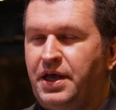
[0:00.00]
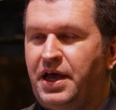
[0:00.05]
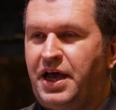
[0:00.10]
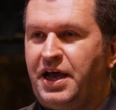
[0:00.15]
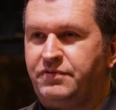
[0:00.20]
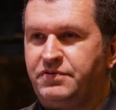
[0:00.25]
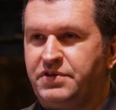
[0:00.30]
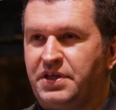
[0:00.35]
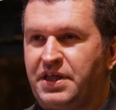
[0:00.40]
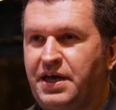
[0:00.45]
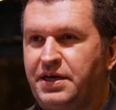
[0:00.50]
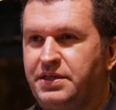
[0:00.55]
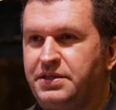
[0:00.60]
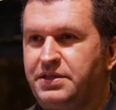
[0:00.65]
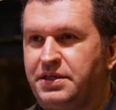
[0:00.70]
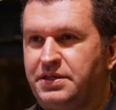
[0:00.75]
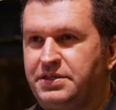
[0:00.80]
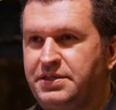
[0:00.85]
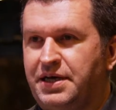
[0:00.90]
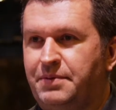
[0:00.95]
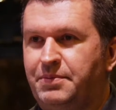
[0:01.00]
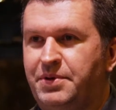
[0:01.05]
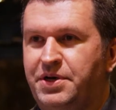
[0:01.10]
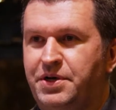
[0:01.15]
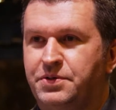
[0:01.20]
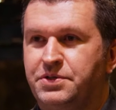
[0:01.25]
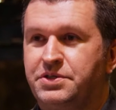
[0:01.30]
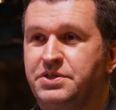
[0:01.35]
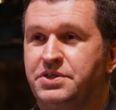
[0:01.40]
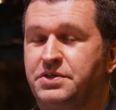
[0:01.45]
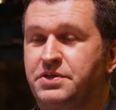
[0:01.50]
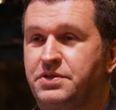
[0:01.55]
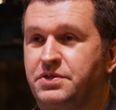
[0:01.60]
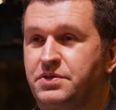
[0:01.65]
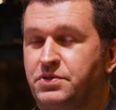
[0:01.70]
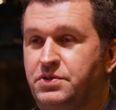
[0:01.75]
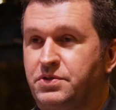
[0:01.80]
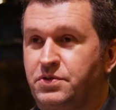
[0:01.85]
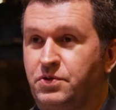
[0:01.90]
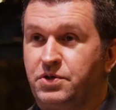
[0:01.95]
after that, the dominoes
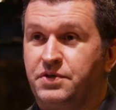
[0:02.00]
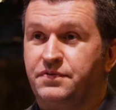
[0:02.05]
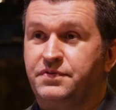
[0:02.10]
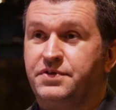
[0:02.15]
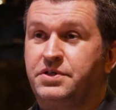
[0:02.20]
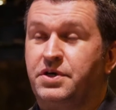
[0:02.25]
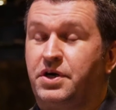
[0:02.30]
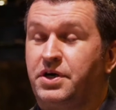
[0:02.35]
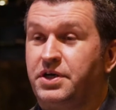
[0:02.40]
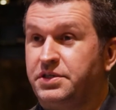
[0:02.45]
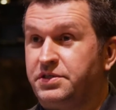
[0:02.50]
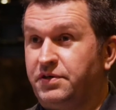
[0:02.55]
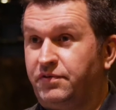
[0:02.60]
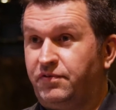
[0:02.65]
just sort of started to